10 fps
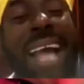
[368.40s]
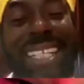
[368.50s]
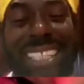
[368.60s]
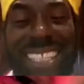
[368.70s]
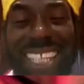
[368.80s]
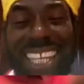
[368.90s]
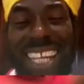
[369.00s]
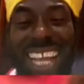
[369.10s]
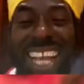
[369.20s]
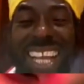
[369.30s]
Yeah, what
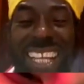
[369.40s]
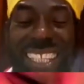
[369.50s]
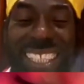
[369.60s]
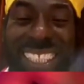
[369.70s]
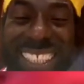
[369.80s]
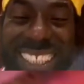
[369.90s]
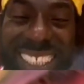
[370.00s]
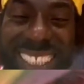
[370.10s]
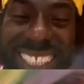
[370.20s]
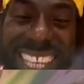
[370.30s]
did you say?
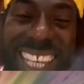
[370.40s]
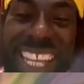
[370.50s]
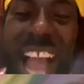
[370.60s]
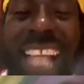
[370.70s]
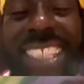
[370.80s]
I said